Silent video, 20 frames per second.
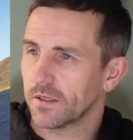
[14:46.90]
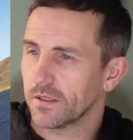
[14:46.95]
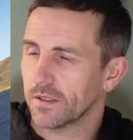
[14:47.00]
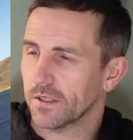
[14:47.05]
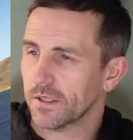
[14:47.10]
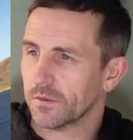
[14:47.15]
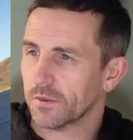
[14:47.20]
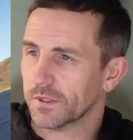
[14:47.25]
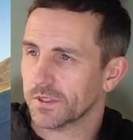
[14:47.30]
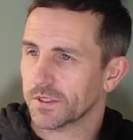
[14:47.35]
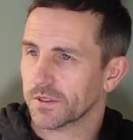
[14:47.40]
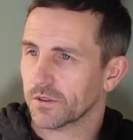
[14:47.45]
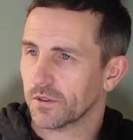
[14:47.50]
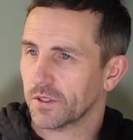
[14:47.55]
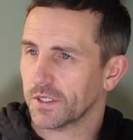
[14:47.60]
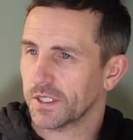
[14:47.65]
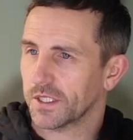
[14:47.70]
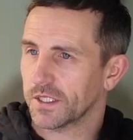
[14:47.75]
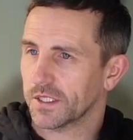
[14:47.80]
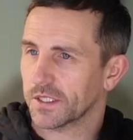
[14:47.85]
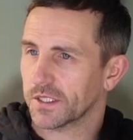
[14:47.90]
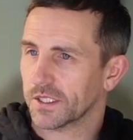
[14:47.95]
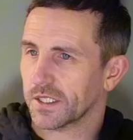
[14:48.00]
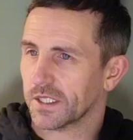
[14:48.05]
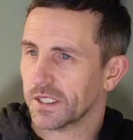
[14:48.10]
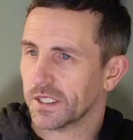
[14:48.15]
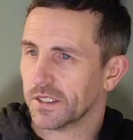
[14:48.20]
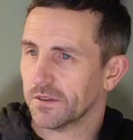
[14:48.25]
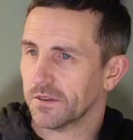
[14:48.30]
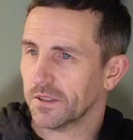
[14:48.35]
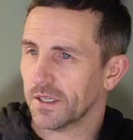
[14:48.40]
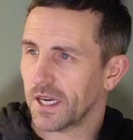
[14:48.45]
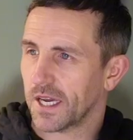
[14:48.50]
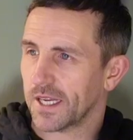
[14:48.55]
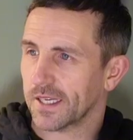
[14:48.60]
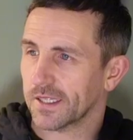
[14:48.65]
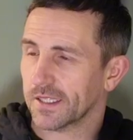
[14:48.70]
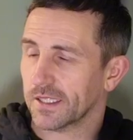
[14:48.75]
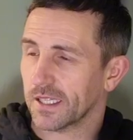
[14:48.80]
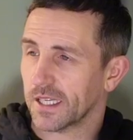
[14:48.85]
The other ones I've got here are
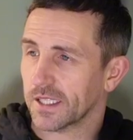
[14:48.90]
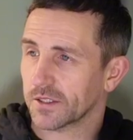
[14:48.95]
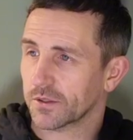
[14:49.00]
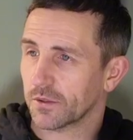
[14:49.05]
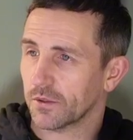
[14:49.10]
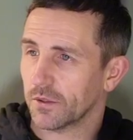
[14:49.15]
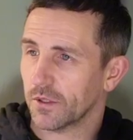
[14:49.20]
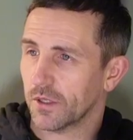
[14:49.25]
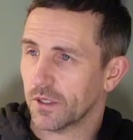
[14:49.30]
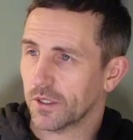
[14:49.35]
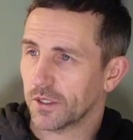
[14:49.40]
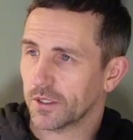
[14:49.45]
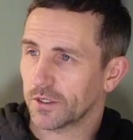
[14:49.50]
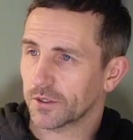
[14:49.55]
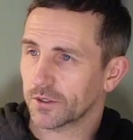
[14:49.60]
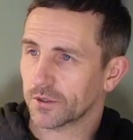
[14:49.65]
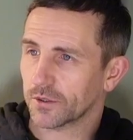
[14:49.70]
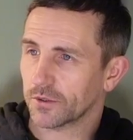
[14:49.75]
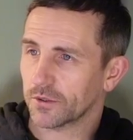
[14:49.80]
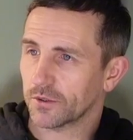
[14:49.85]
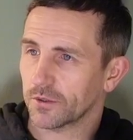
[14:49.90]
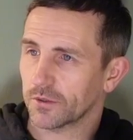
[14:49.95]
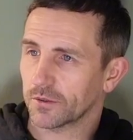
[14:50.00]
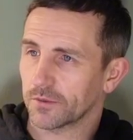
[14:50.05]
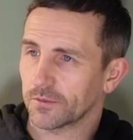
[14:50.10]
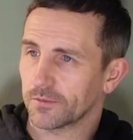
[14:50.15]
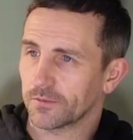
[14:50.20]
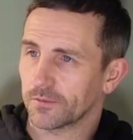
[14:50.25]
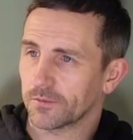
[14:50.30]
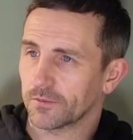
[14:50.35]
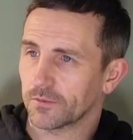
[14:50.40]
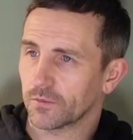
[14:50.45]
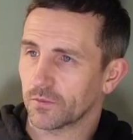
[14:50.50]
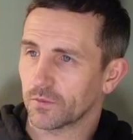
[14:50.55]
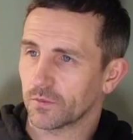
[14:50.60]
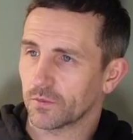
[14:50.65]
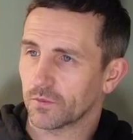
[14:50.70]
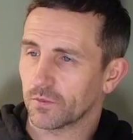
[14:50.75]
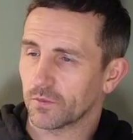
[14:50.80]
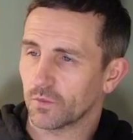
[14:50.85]
in Glasgow. So
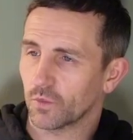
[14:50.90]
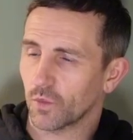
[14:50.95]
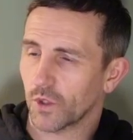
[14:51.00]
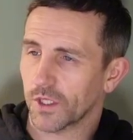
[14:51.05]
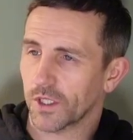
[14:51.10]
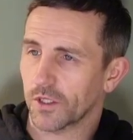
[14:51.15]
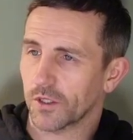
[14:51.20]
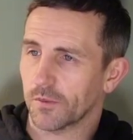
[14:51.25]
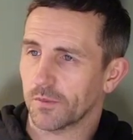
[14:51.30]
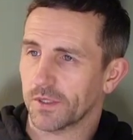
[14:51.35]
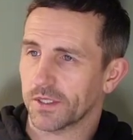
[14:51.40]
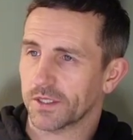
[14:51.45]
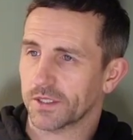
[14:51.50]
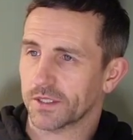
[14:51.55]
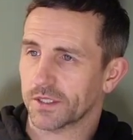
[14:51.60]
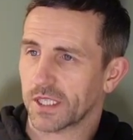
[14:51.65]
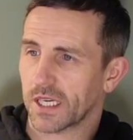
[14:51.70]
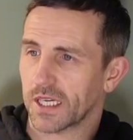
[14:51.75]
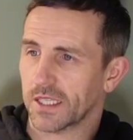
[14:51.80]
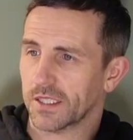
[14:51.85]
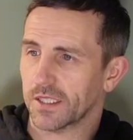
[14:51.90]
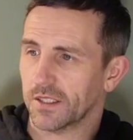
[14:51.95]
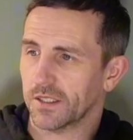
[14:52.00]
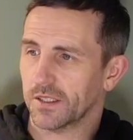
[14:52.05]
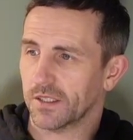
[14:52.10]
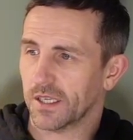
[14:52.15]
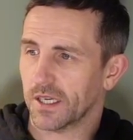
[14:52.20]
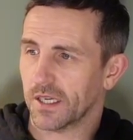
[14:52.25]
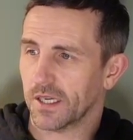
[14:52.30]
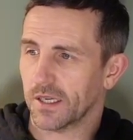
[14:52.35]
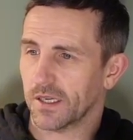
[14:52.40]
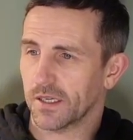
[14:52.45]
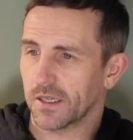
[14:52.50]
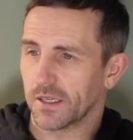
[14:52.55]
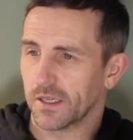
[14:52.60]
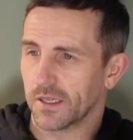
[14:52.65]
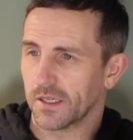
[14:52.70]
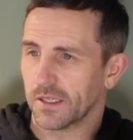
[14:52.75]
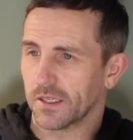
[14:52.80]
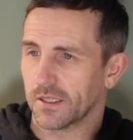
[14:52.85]
one of them is standing at
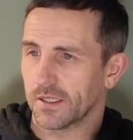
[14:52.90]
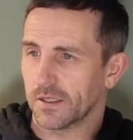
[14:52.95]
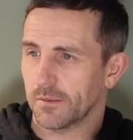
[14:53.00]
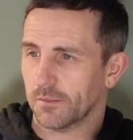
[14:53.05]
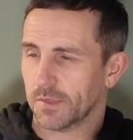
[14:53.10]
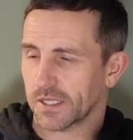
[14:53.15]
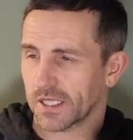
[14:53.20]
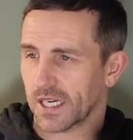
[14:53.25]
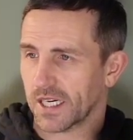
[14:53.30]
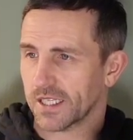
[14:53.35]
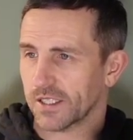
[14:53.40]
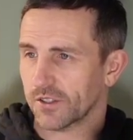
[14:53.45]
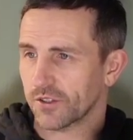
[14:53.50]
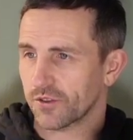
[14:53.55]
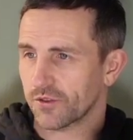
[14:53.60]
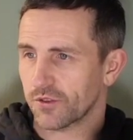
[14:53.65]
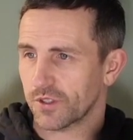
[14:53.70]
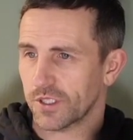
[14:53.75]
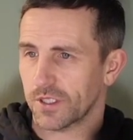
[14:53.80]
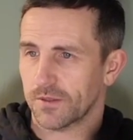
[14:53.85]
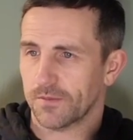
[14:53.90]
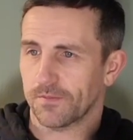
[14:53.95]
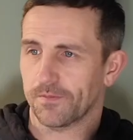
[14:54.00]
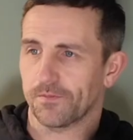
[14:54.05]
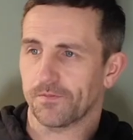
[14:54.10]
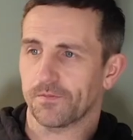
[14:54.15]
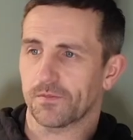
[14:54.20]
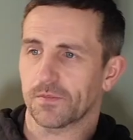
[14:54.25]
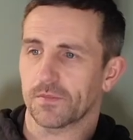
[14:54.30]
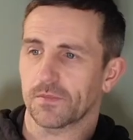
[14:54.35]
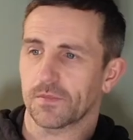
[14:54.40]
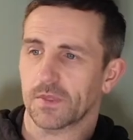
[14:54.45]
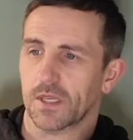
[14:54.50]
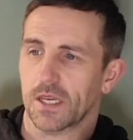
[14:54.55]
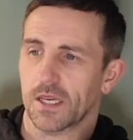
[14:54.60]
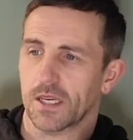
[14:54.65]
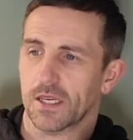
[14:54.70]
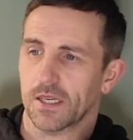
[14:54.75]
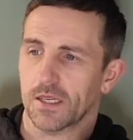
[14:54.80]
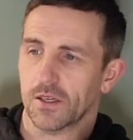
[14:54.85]
Buchanan Street,
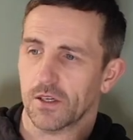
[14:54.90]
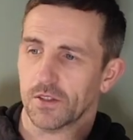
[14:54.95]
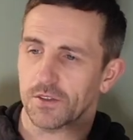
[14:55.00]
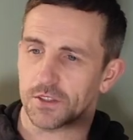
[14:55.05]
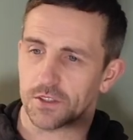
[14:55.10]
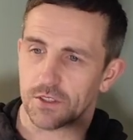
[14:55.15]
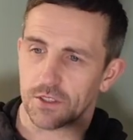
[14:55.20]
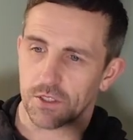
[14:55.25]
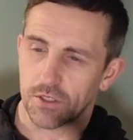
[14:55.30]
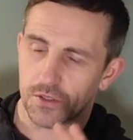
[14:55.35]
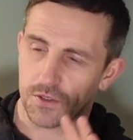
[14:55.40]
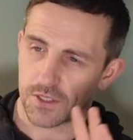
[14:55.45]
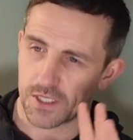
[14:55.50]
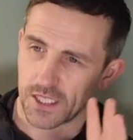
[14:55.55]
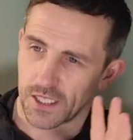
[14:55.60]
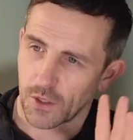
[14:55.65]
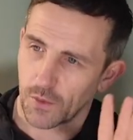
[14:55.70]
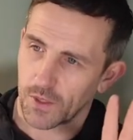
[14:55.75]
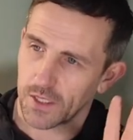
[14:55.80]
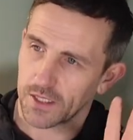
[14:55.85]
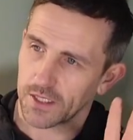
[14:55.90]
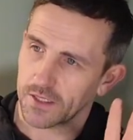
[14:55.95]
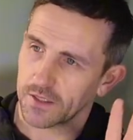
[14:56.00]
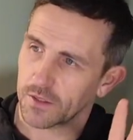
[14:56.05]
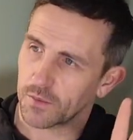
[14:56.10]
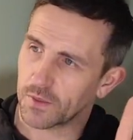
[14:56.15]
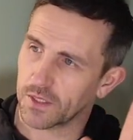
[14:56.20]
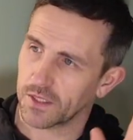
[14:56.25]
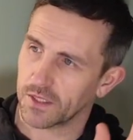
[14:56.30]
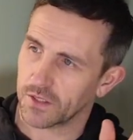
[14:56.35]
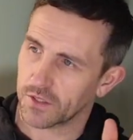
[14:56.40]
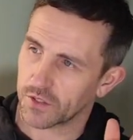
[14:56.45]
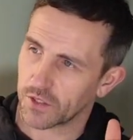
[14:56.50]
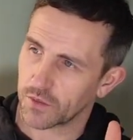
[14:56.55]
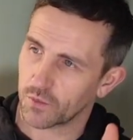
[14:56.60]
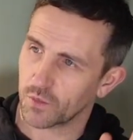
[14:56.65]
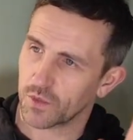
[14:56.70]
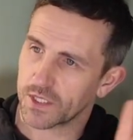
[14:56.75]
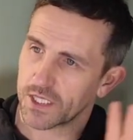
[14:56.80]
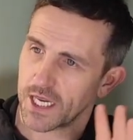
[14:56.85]
underground, and I quite like the way the
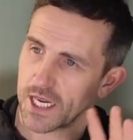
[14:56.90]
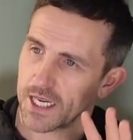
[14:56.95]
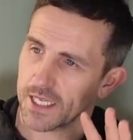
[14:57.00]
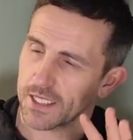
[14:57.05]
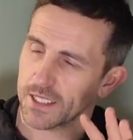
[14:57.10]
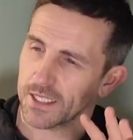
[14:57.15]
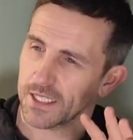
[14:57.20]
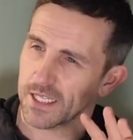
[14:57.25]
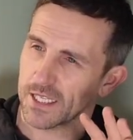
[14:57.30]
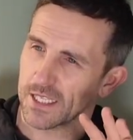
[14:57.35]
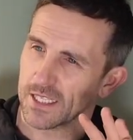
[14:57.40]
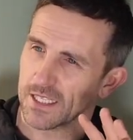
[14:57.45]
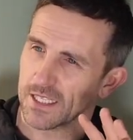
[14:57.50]
sun was hitting.